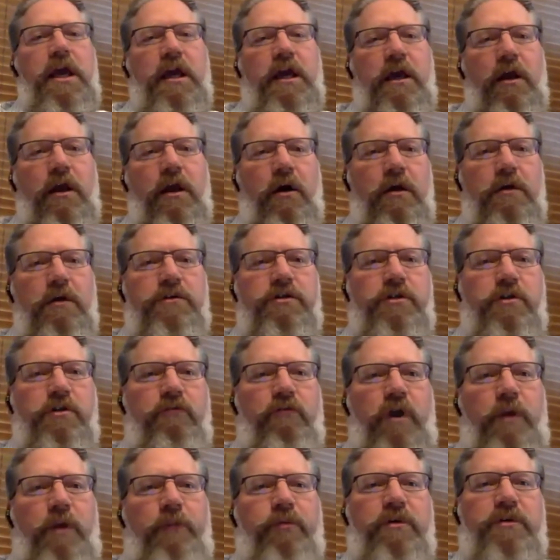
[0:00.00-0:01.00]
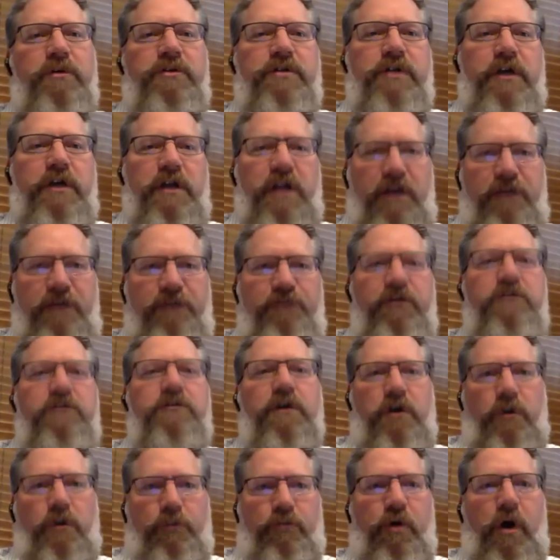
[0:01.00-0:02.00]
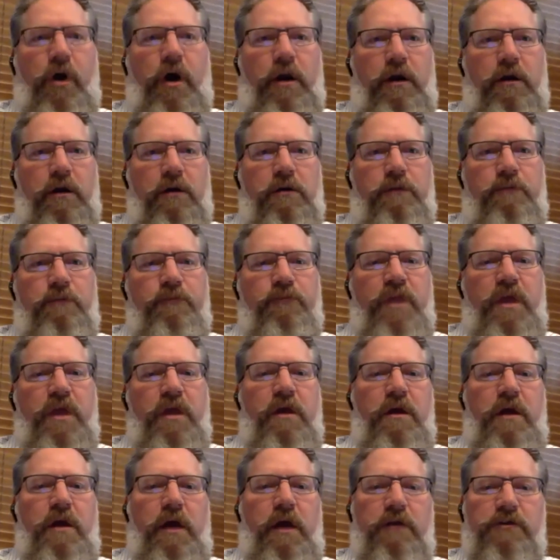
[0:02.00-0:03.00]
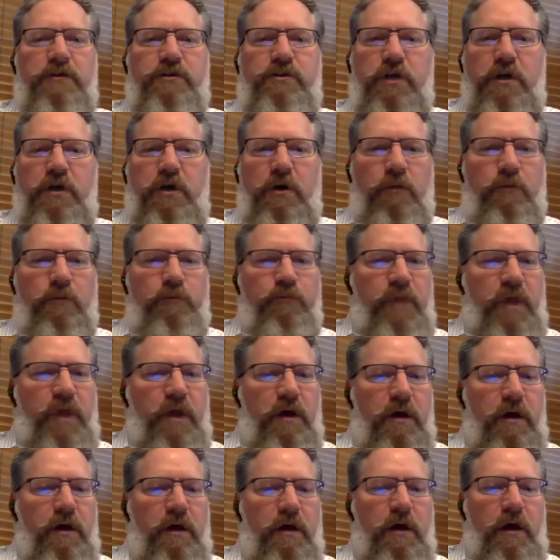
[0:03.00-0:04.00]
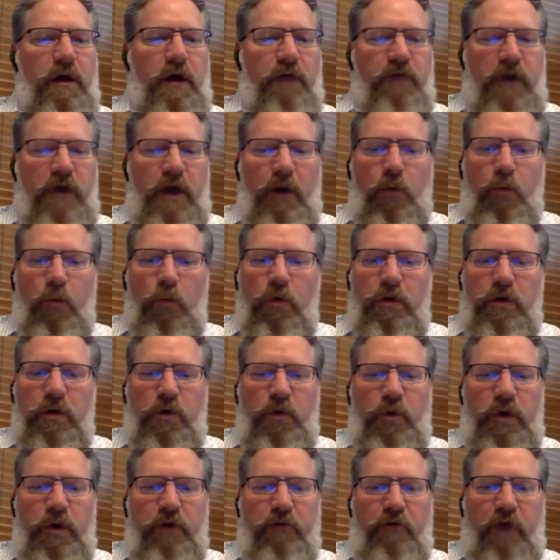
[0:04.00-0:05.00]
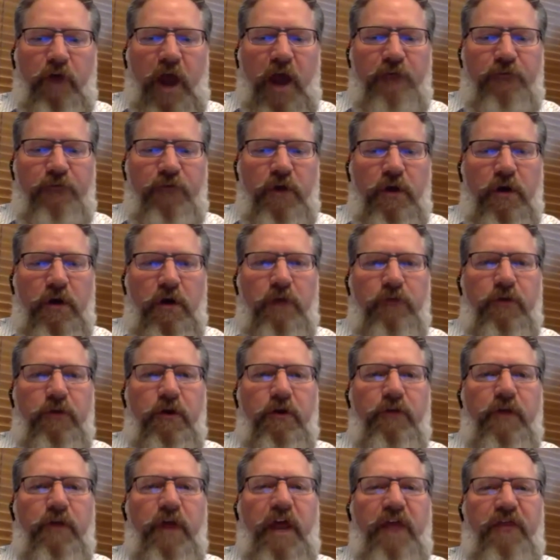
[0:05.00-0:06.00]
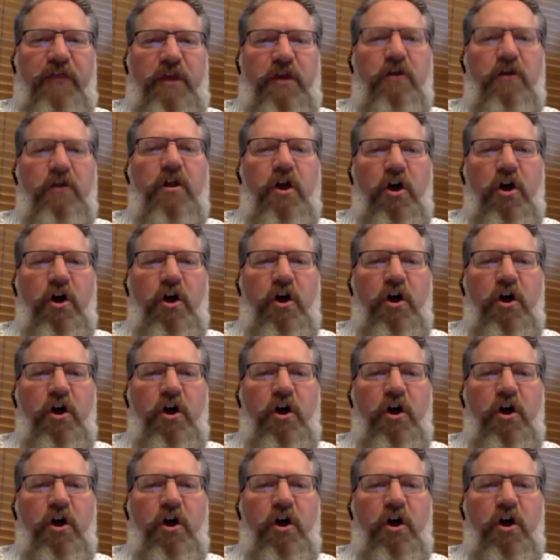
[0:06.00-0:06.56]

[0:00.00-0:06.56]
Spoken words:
It can also represent a physical product. And so I've got one quick graphic on there that I think will